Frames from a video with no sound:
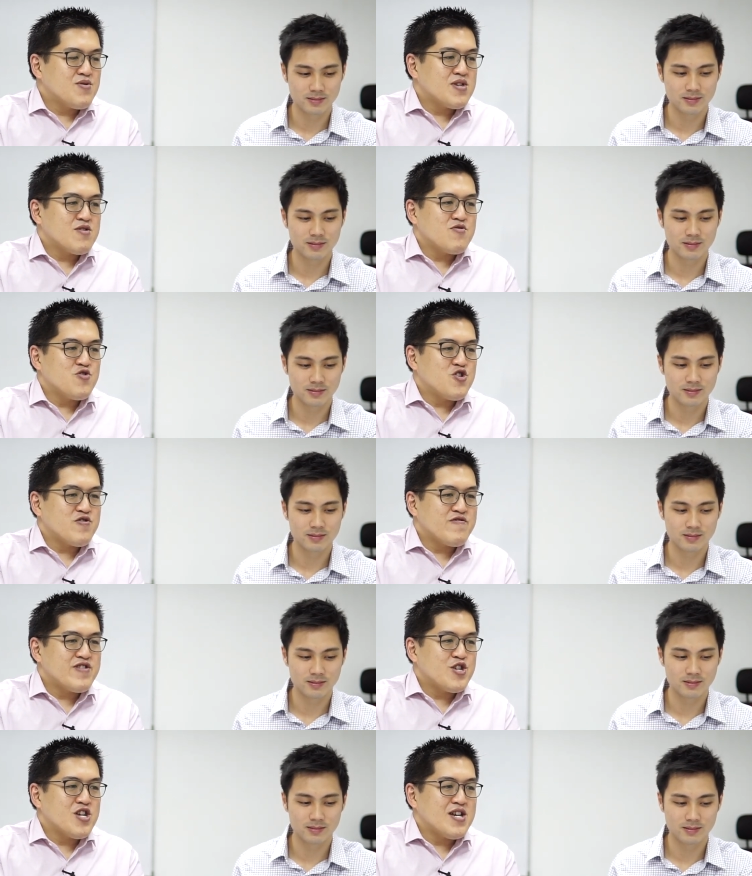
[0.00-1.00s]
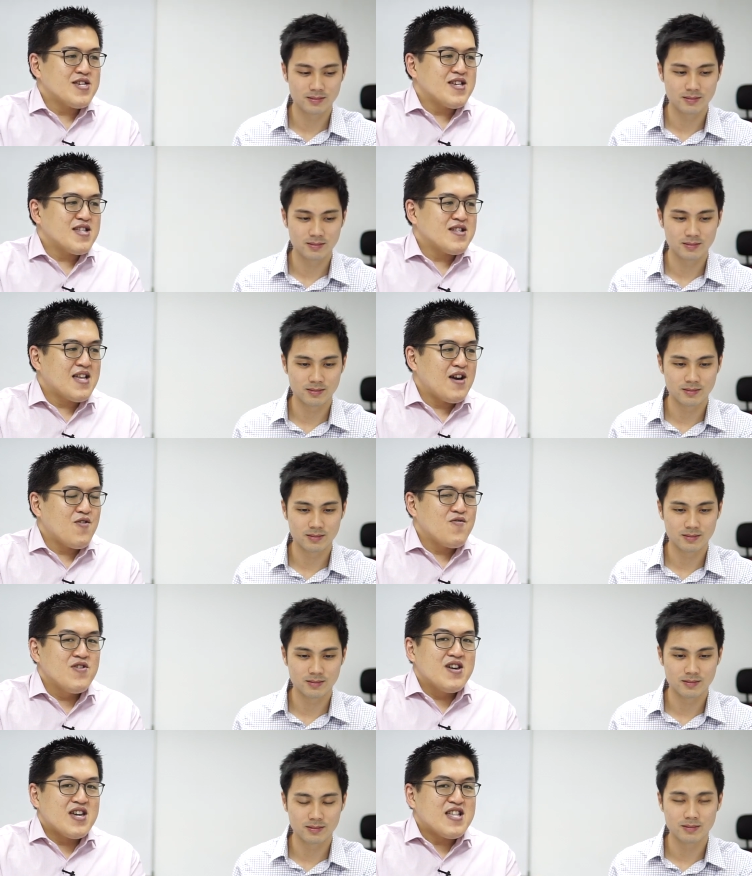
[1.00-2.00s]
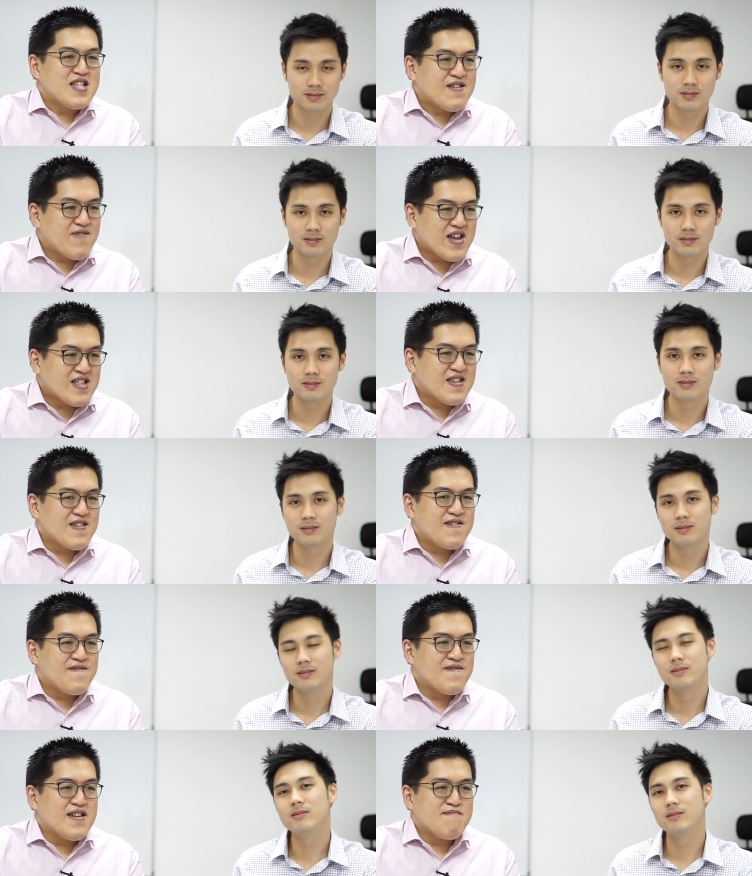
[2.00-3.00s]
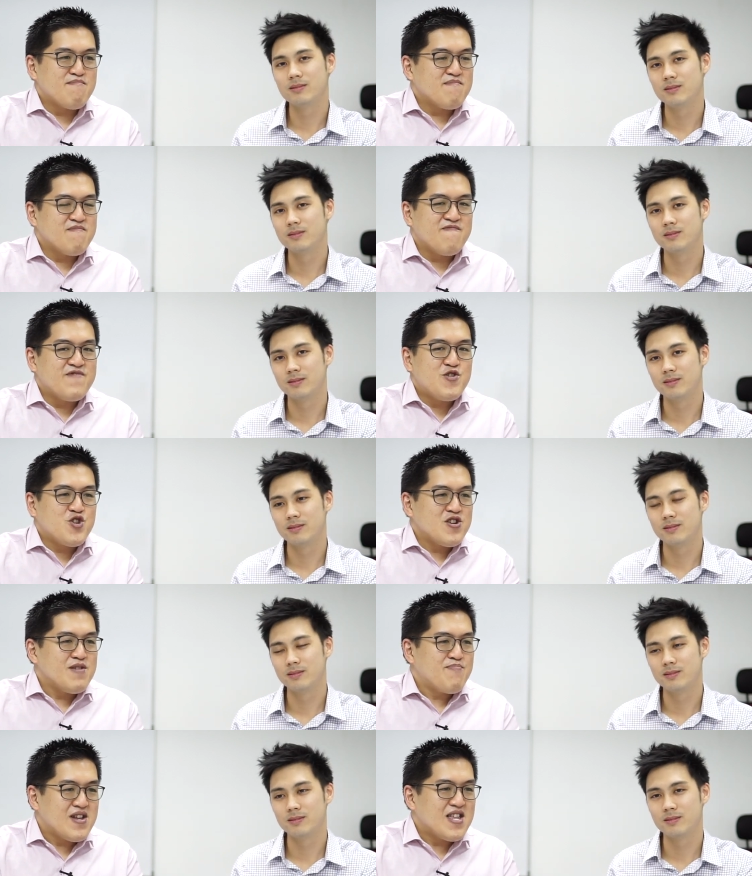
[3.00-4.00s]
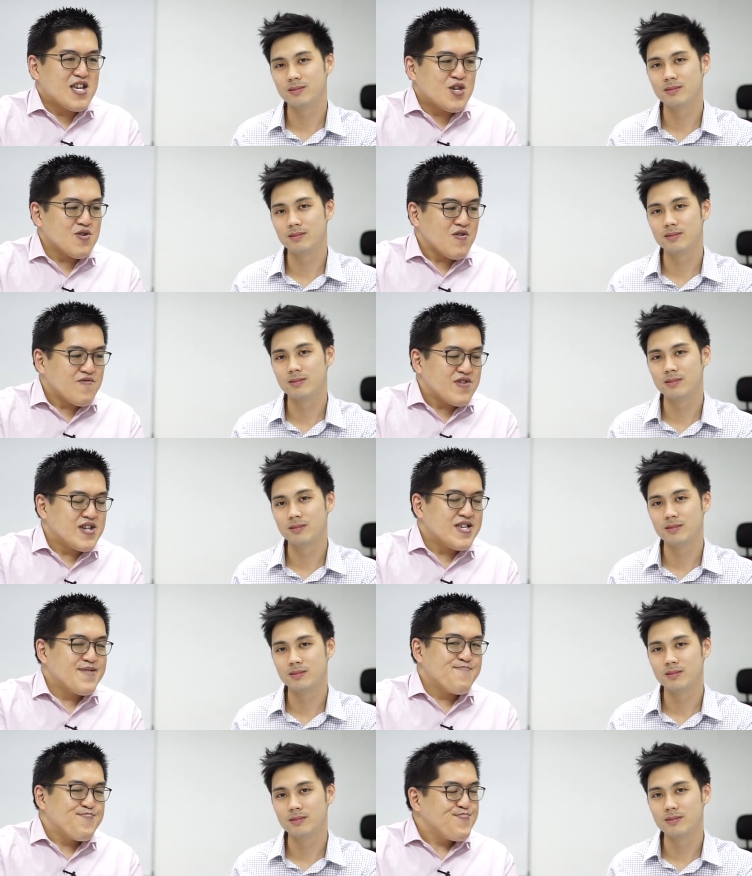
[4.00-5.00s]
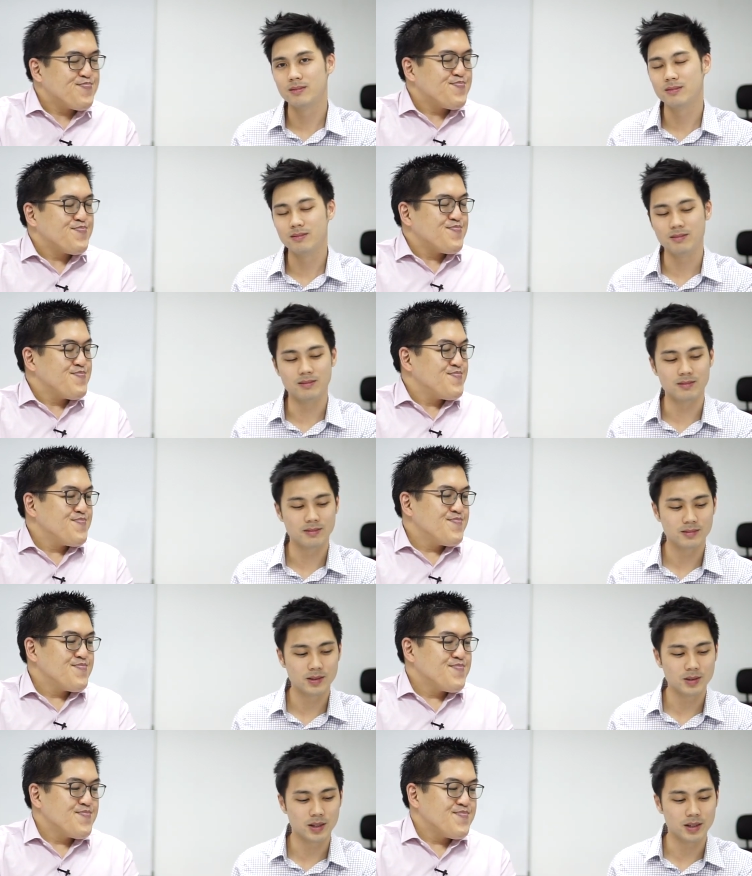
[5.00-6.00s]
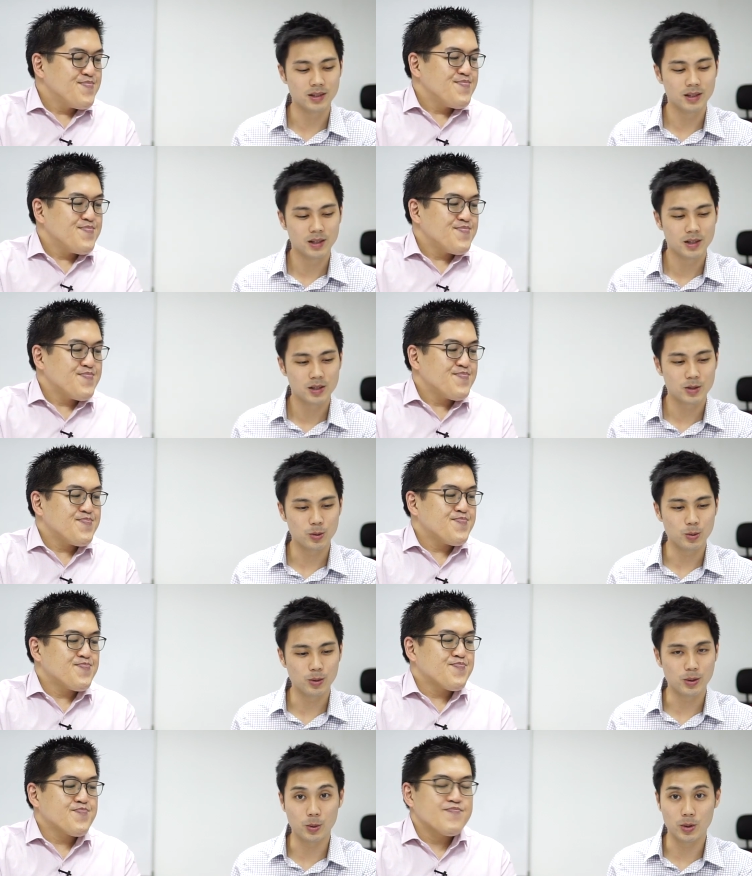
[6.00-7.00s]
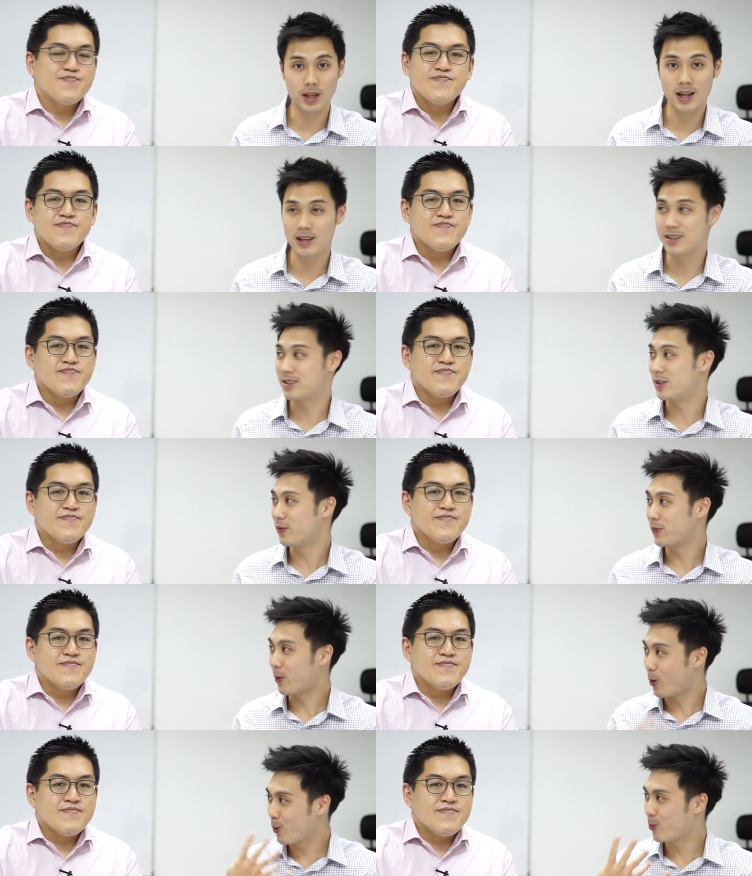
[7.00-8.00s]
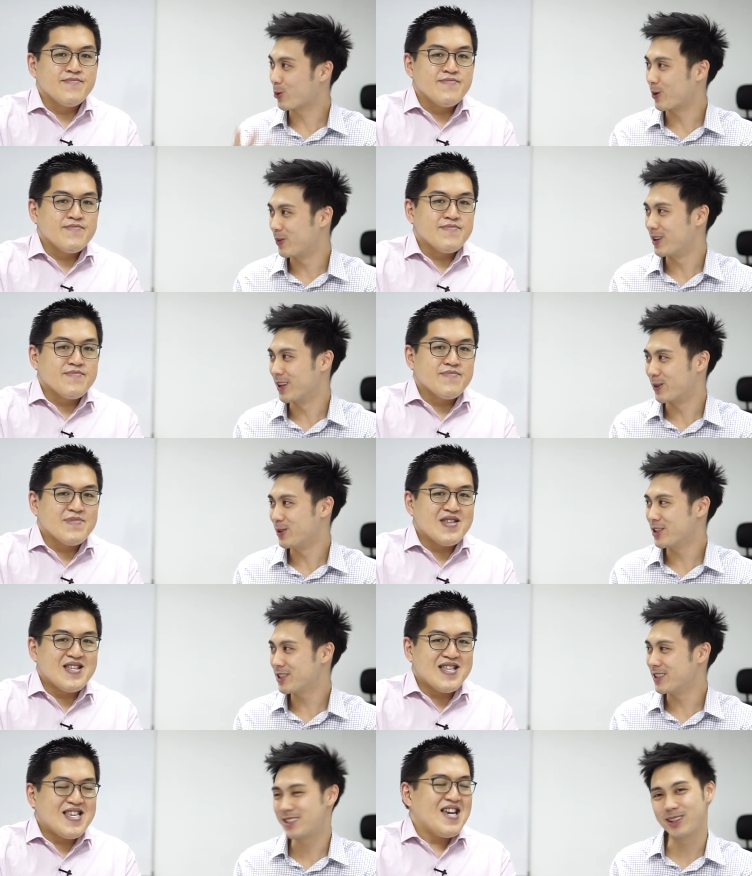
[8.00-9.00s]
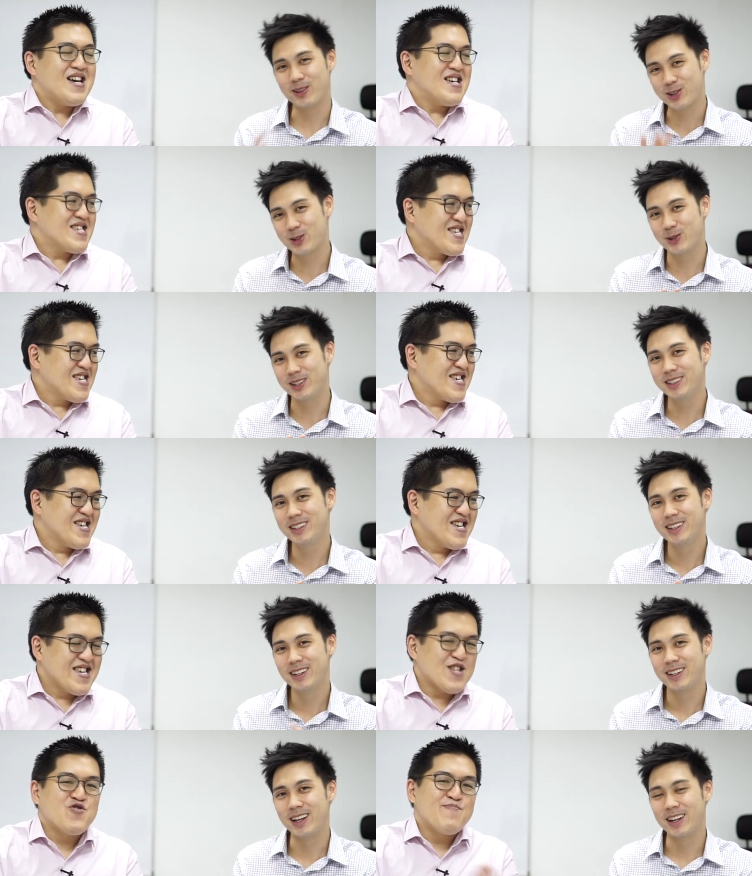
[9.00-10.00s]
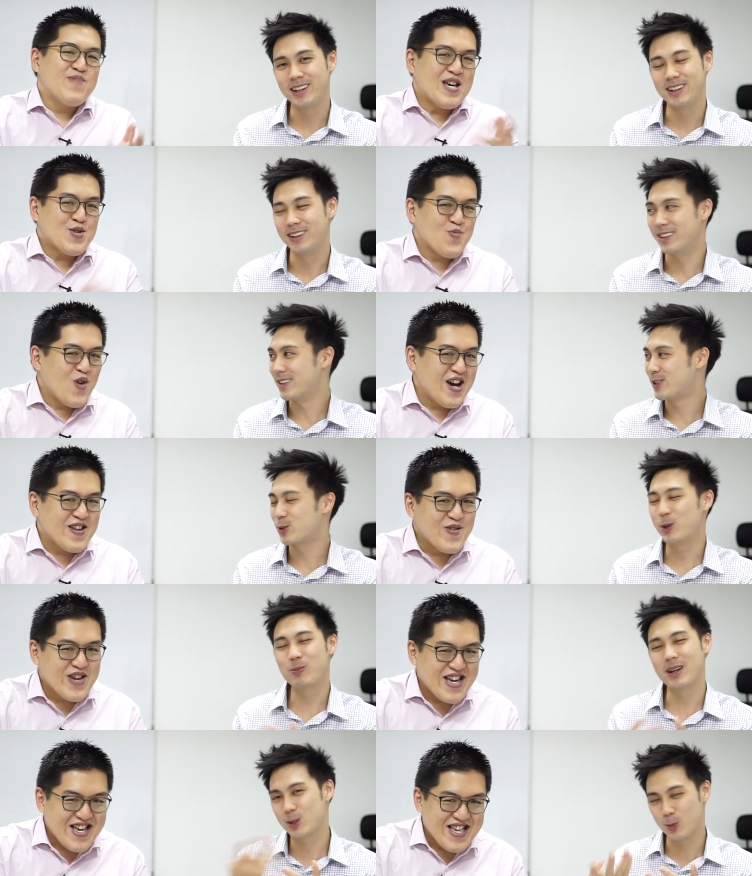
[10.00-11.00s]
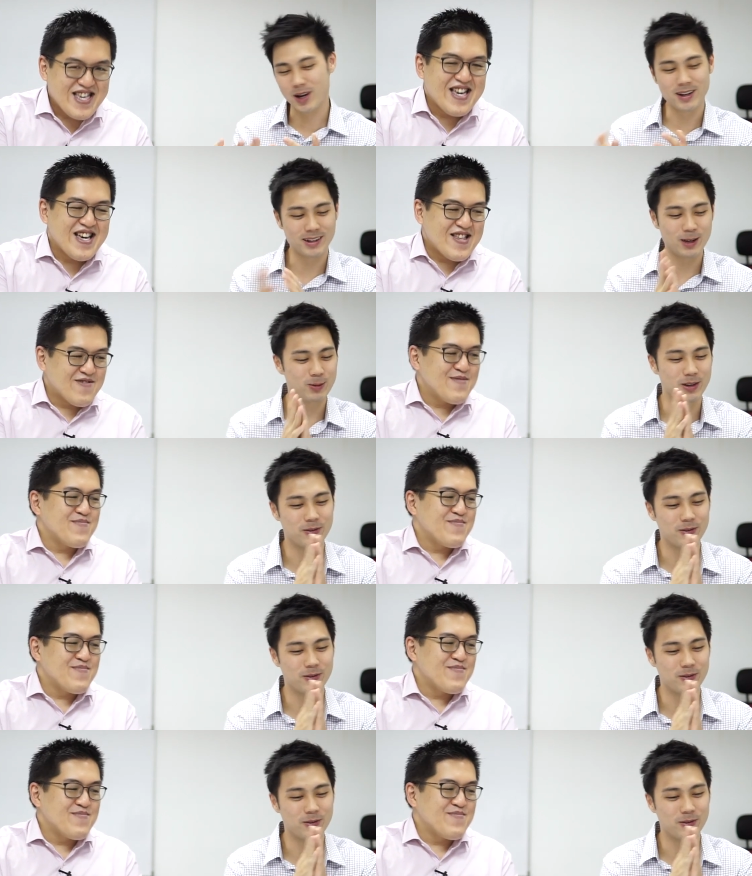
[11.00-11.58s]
Speaker 1: use it to generate charts and tell interactive and visual appealing stories.
Speaker 2: Okay, so that is the 4 programming language instead of 3.
Speaker 1: That 3 plus 1 that we